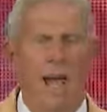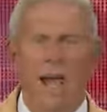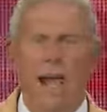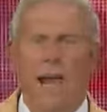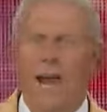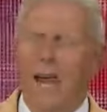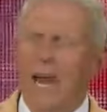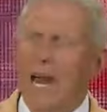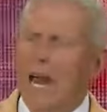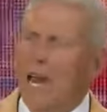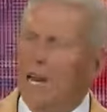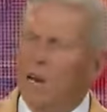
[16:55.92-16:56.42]

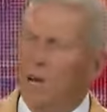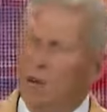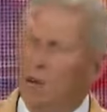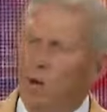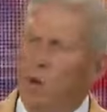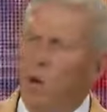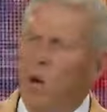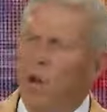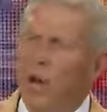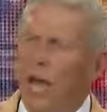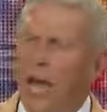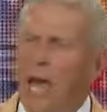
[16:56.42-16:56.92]
and I don't know
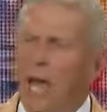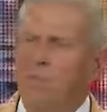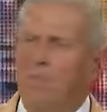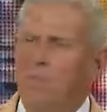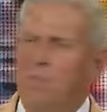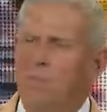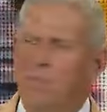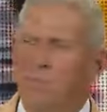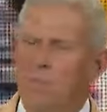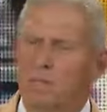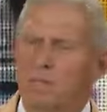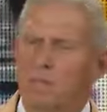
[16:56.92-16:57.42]
what
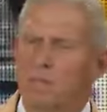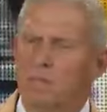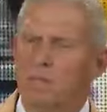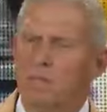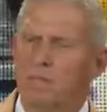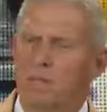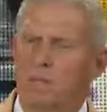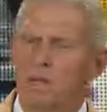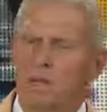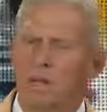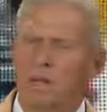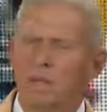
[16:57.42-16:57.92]
happens,
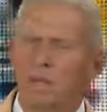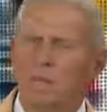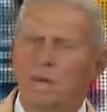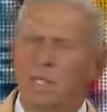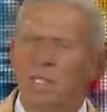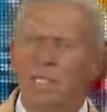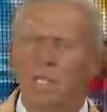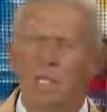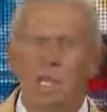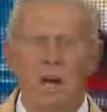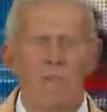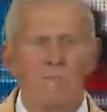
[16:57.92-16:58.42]
but
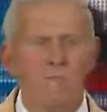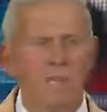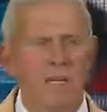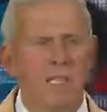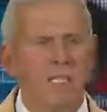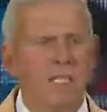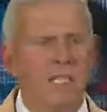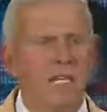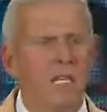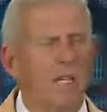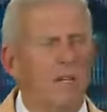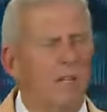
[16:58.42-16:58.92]
some
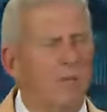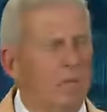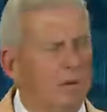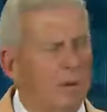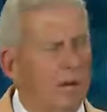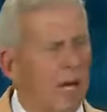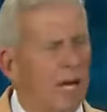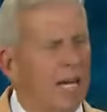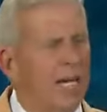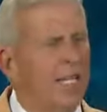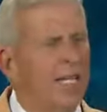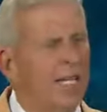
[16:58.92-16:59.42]
mystical
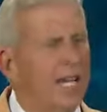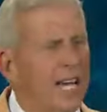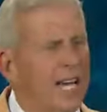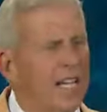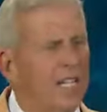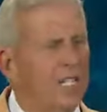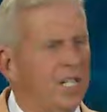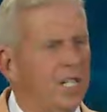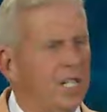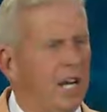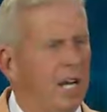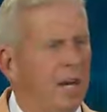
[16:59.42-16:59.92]
blood
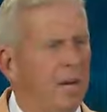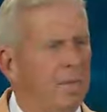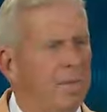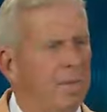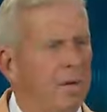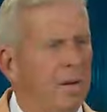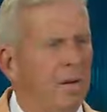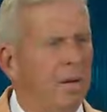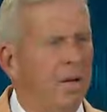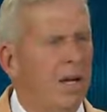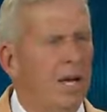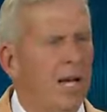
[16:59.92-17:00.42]
kinship
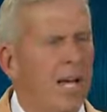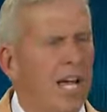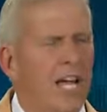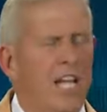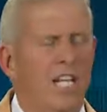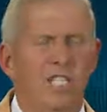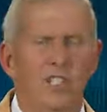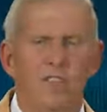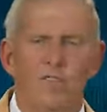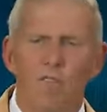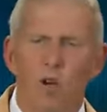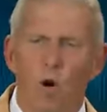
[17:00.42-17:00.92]

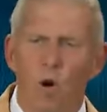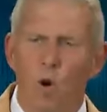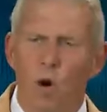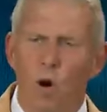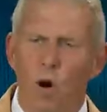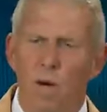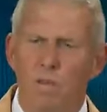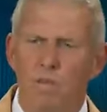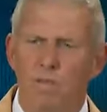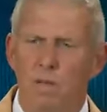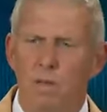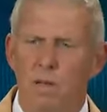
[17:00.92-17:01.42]
is
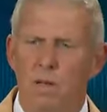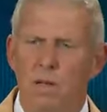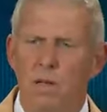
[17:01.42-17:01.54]
formed.